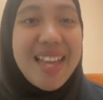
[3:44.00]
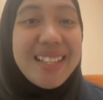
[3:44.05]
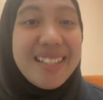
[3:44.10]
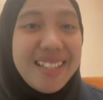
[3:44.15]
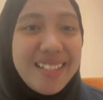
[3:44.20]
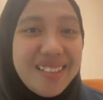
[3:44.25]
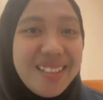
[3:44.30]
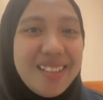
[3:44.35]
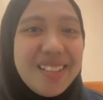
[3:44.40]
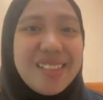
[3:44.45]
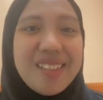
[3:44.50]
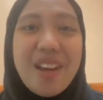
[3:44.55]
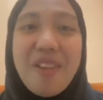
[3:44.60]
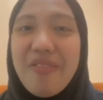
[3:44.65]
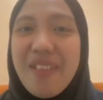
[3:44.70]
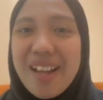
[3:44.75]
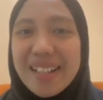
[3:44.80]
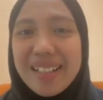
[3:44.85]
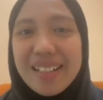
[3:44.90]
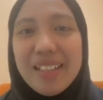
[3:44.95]
This is some
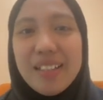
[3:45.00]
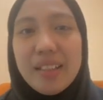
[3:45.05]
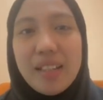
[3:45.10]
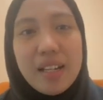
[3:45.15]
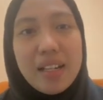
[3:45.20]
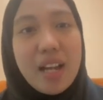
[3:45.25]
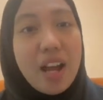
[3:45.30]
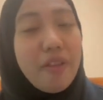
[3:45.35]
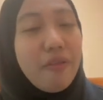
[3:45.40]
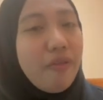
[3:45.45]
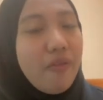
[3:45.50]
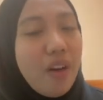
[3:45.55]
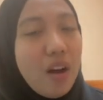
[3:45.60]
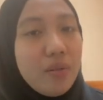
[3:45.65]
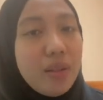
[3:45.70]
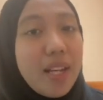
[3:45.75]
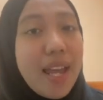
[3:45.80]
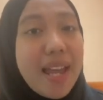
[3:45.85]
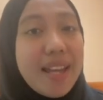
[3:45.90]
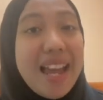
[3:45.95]
fungi that I
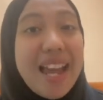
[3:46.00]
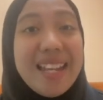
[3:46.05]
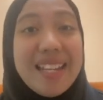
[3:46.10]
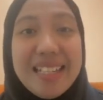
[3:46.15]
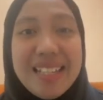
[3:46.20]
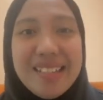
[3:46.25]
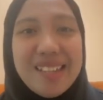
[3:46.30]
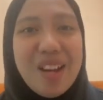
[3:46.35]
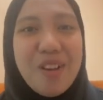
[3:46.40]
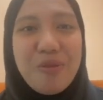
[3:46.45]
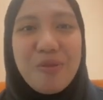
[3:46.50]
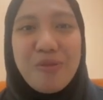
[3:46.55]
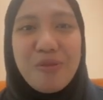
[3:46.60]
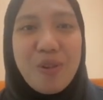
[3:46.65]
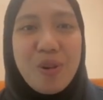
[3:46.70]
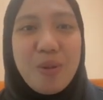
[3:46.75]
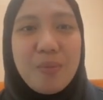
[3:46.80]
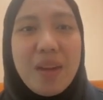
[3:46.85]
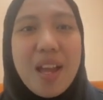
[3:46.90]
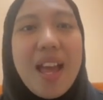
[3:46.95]
found and I list out
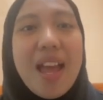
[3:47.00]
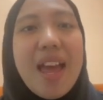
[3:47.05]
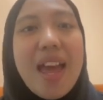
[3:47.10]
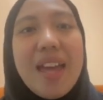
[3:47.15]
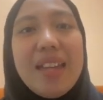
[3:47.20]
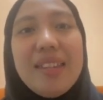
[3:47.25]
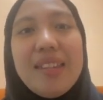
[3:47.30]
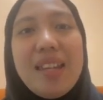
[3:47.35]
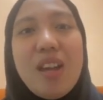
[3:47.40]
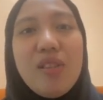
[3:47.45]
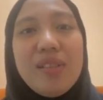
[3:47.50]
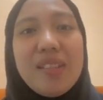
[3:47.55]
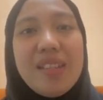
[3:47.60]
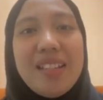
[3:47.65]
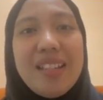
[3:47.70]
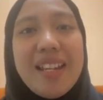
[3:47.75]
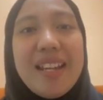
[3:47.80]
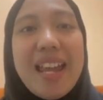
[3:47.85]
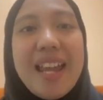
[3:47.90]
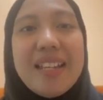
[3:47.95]
from
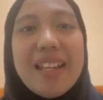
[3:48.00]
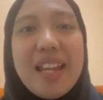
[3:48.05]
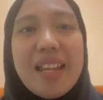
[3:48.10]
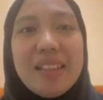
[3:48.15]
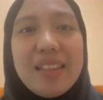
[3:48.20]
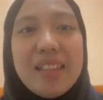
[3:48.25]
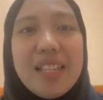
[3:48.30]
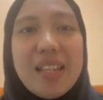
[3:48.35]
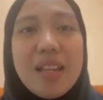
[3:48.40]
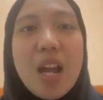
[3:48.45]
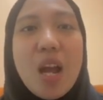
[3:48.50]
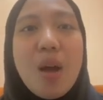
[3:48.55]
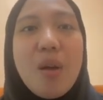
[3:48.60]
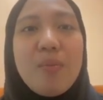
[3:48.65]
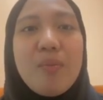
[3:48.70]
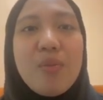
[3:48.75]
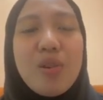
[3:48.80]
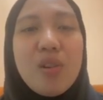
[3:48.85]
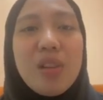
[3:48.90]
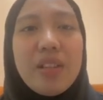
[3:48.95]
antioxidant and
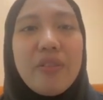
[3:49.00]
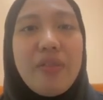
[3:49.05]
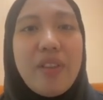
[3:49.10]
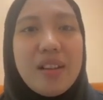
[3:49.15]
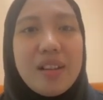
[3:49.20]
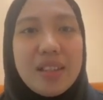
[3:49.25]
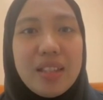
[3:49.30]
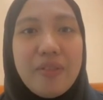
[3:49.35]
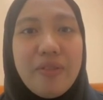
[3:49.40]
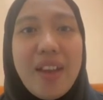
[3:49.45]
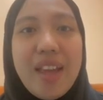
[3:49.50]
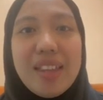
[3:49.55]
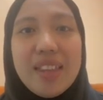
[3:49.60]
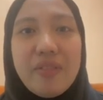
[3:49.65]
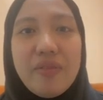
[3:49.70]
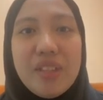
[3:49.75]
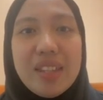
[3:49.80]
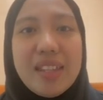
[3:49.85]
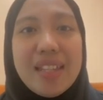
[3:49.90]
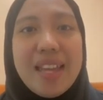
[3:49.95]
anti-proliferative
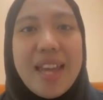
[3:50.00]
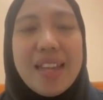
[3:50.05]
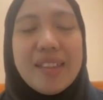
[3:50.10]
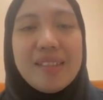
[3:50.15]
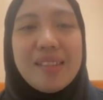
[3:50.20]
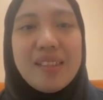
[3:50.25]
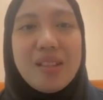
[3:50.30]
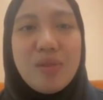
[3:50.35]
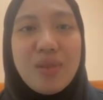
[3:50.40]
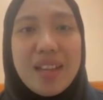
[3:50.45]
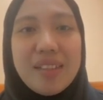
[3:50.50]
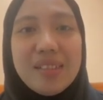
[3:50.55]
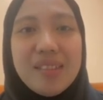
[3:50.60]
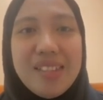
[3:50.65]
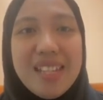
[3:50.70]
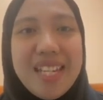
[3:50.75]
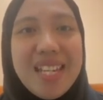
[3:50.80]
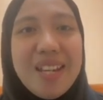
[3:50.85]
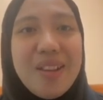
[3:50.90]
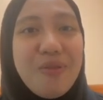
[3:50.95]
activity, as you can
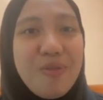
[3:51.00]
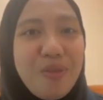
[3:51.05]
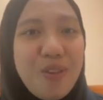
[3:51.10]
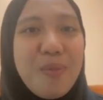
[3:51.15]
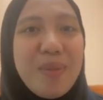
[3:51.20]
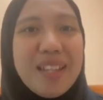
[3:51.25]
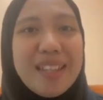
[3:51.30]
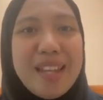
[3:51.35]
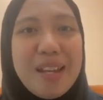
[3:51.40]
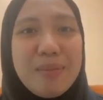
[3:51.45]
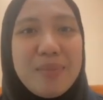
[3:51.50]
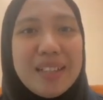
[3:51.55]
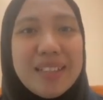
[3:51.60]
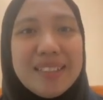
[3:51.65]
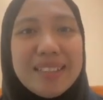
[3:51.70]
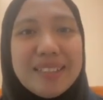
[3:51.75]
see from my table.